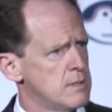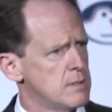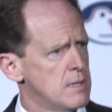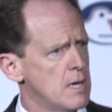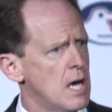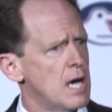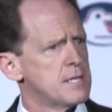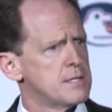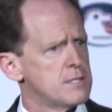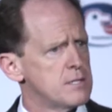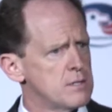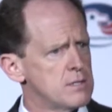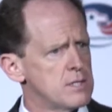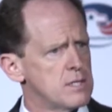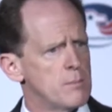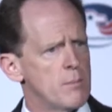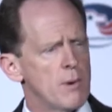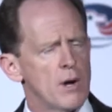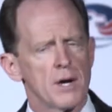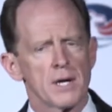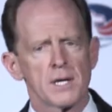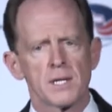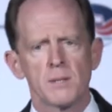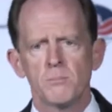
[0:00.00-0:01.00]
until the
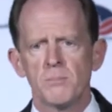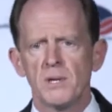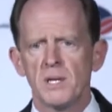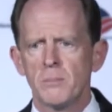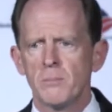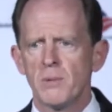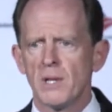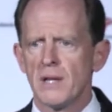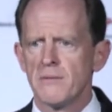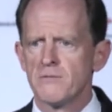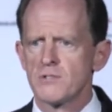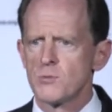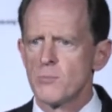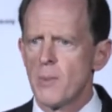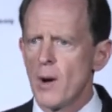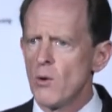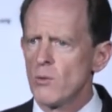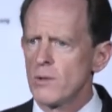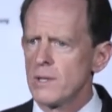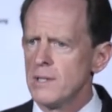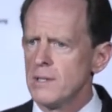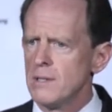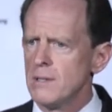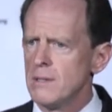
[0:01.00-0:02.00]
American people have
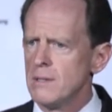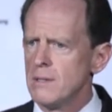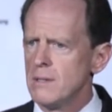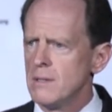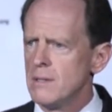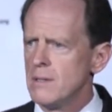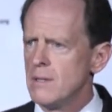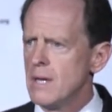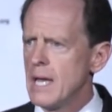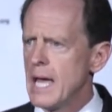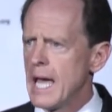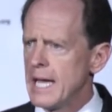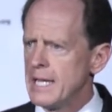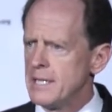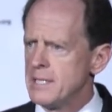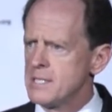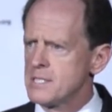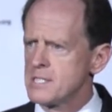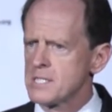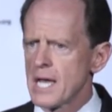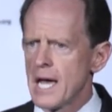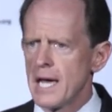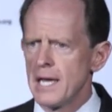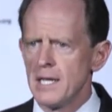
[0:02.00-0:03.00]
spoken and
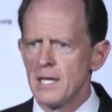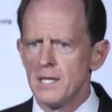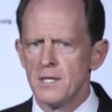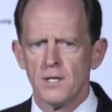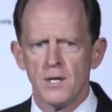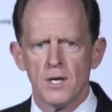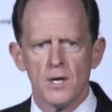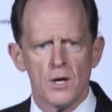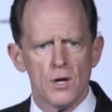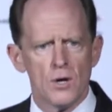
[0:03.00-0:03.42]
decided